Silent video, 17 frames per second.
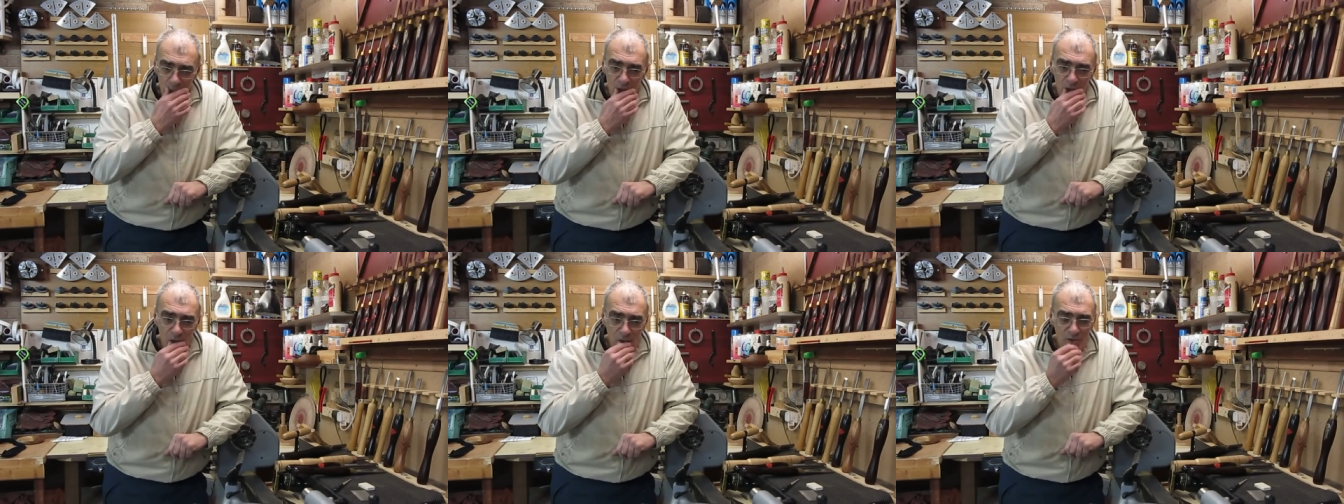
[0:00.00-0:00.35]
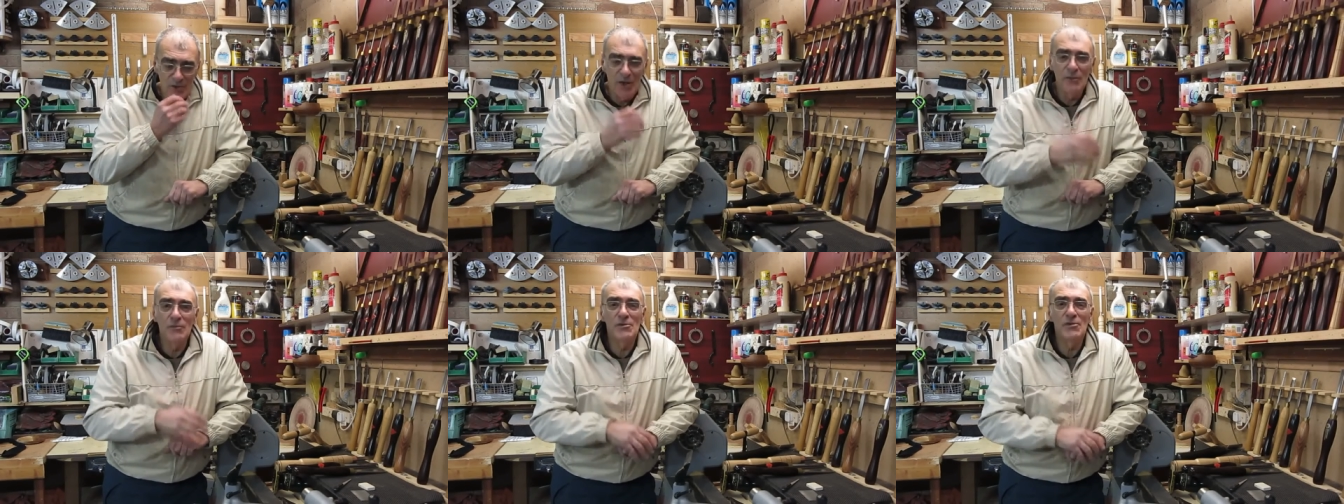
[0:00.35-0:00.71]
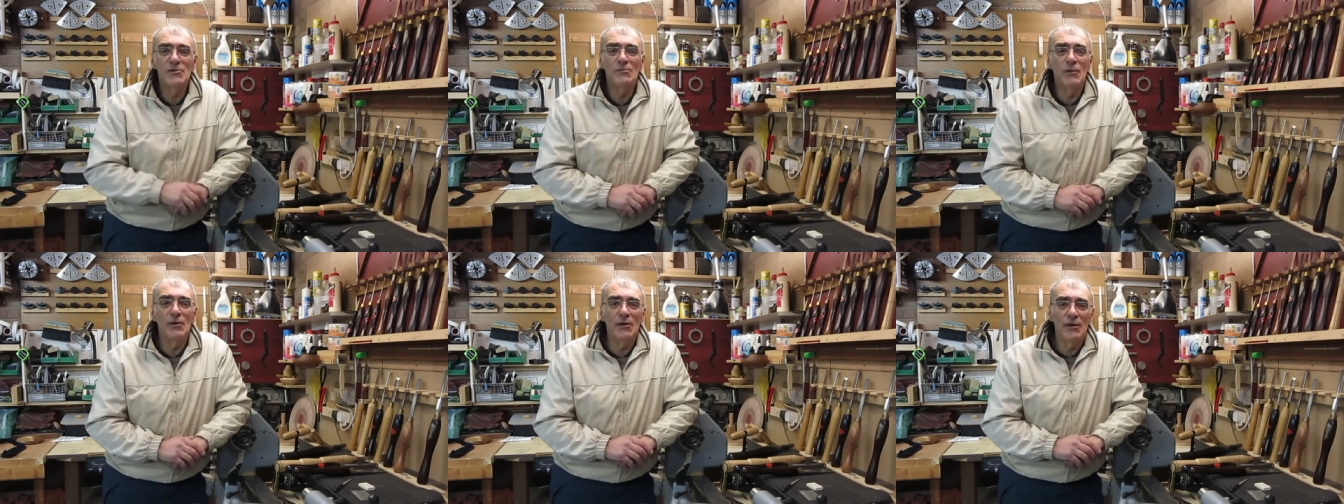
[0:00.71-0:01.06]
Now James has
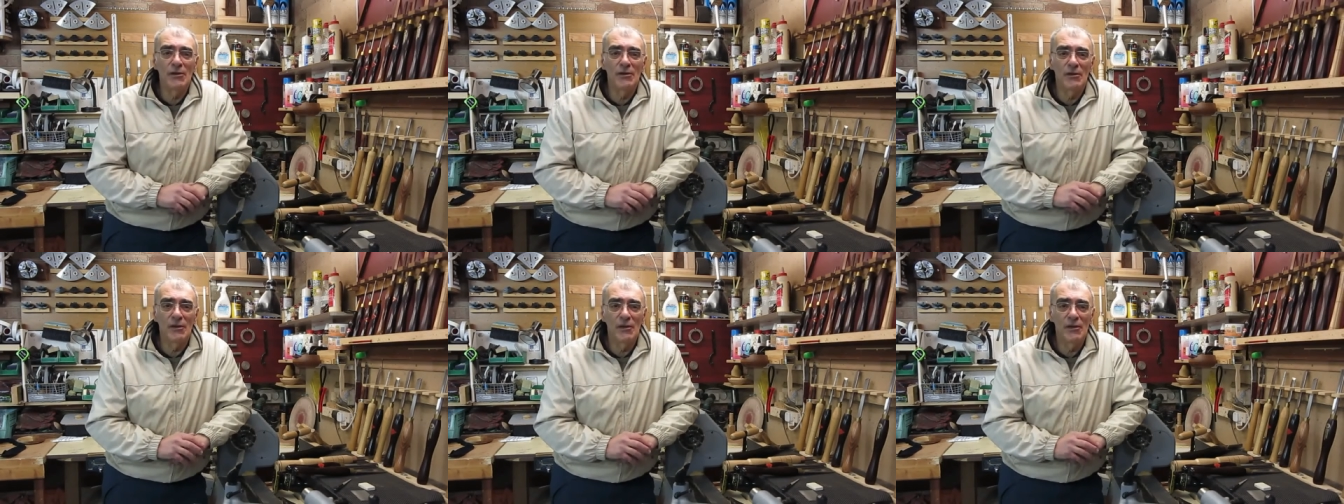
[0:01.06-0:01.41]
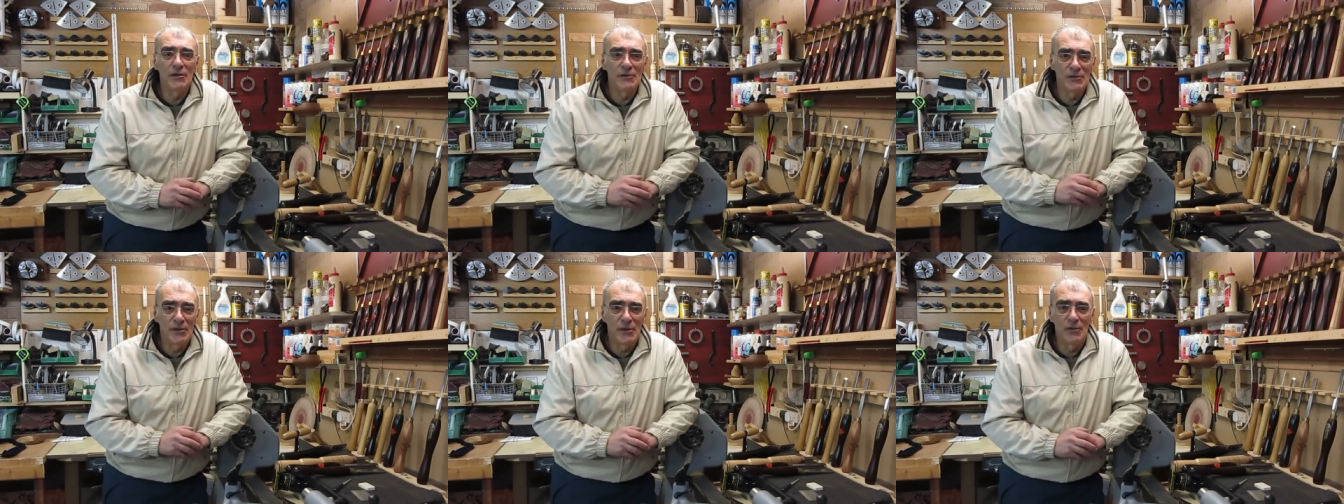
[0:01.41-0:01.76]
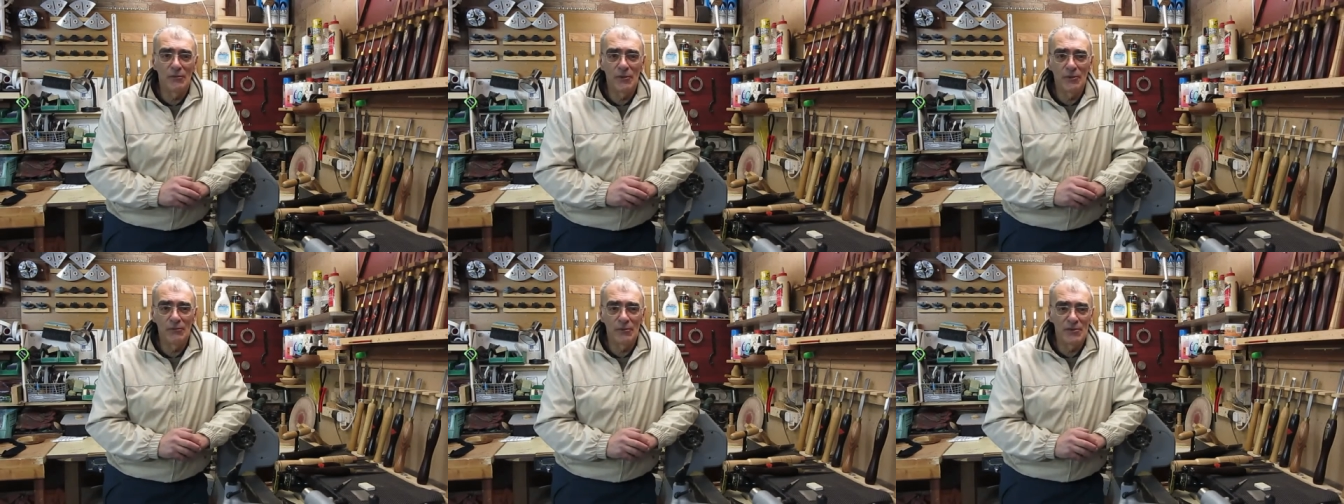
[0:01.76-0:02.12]
been in the
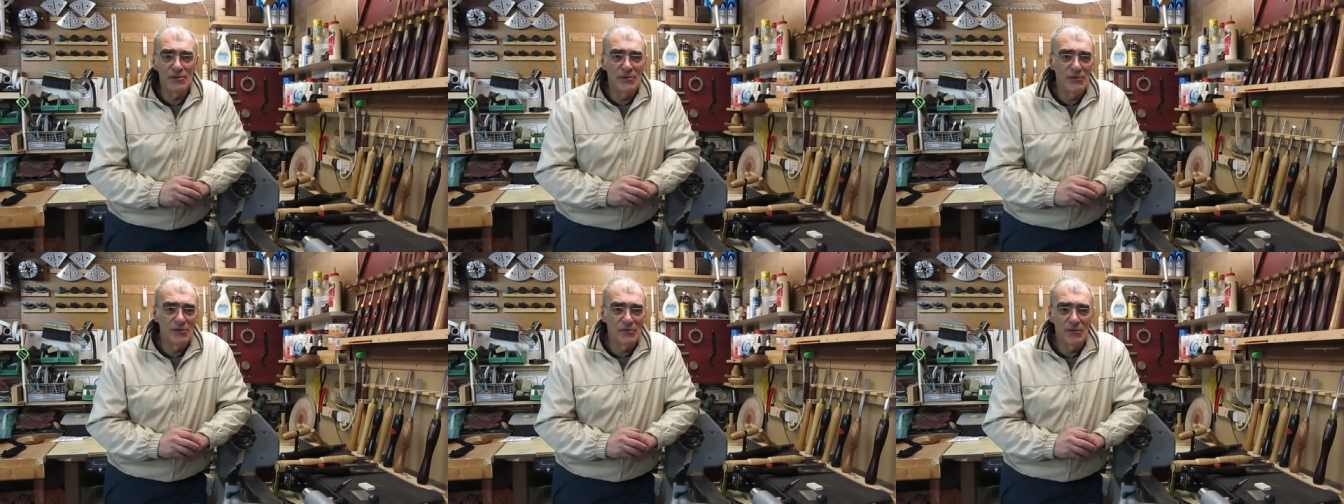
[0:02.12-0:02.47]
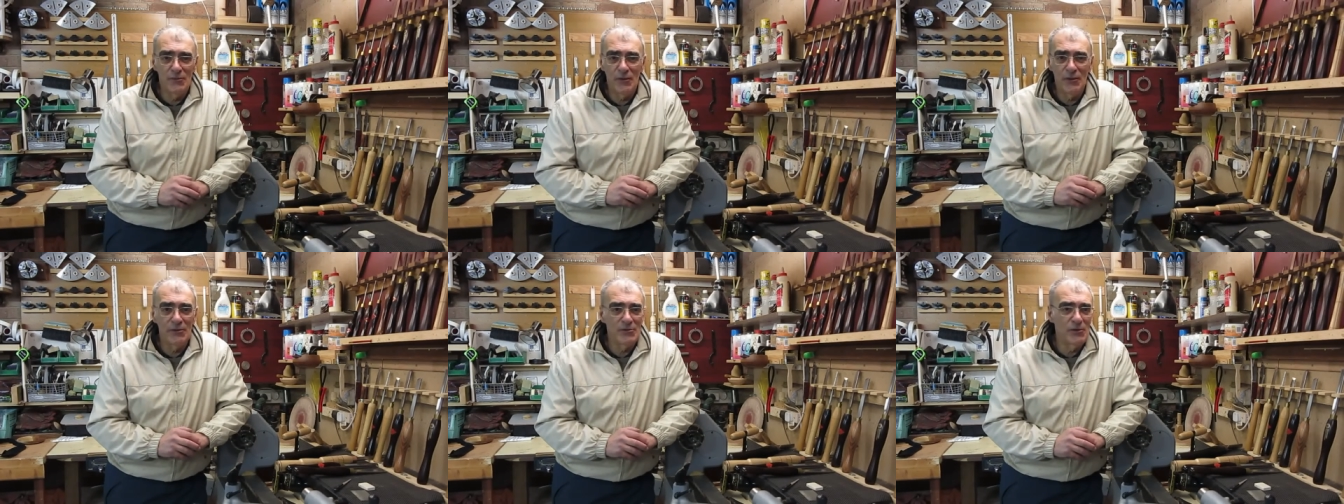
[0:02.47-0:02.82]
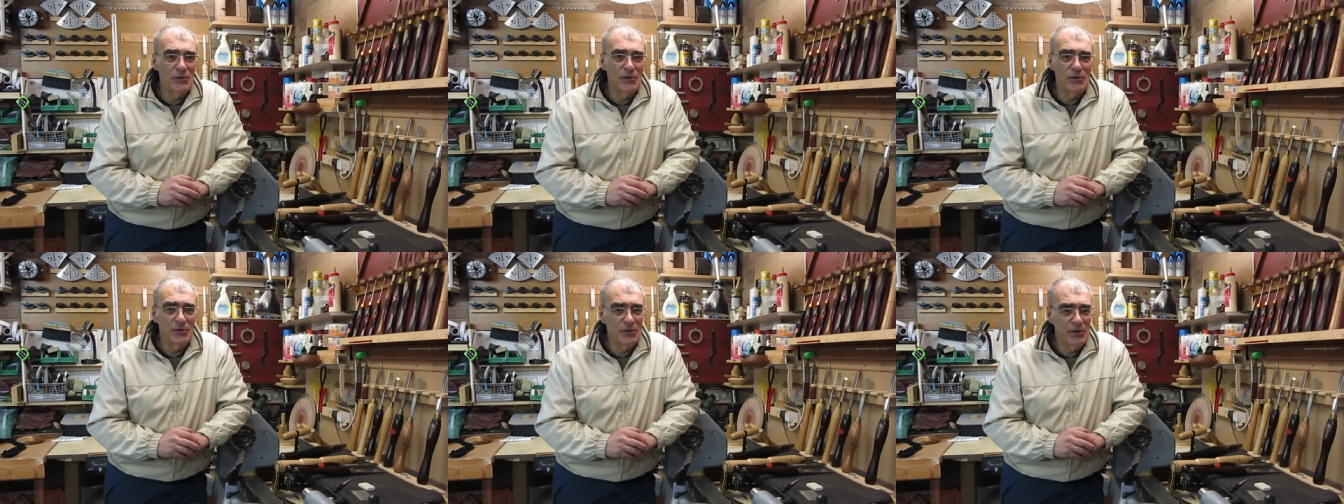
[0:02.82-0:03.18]
sharpening business for about
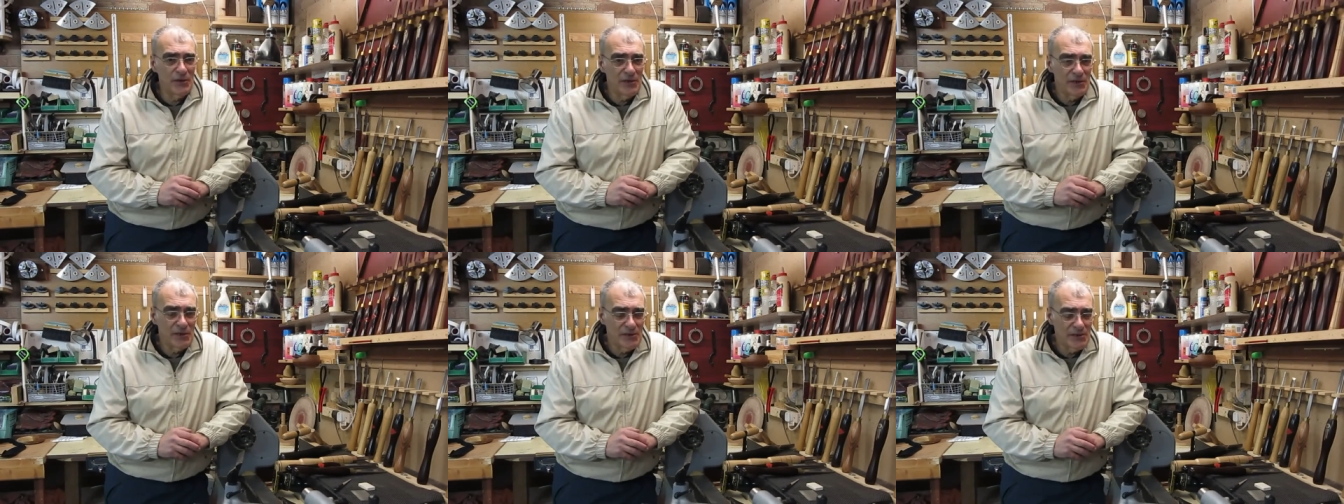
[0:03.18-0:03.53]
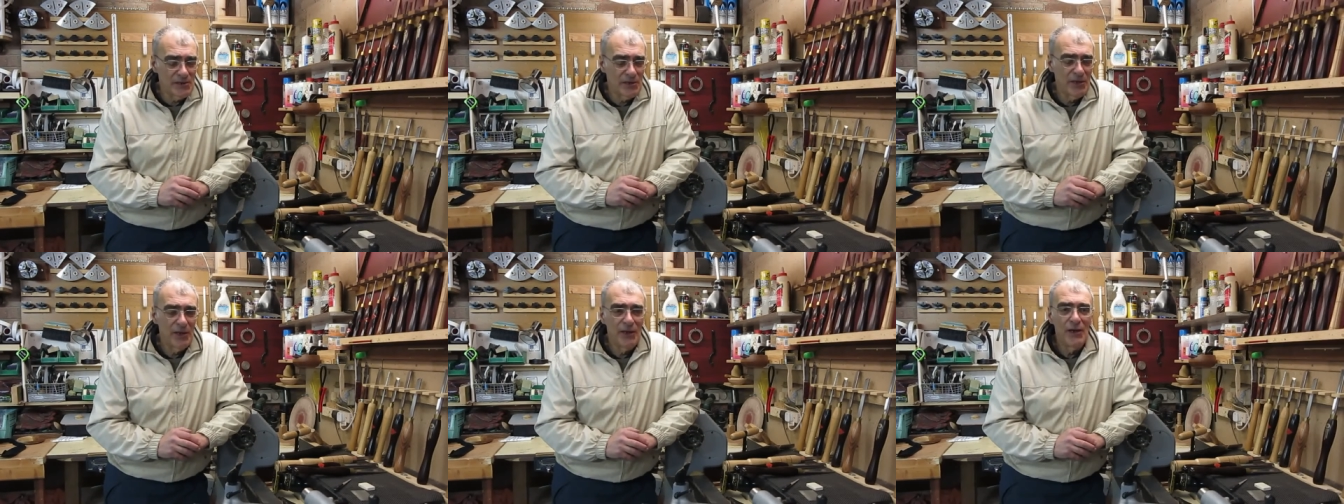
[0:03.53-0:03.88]
20 odd years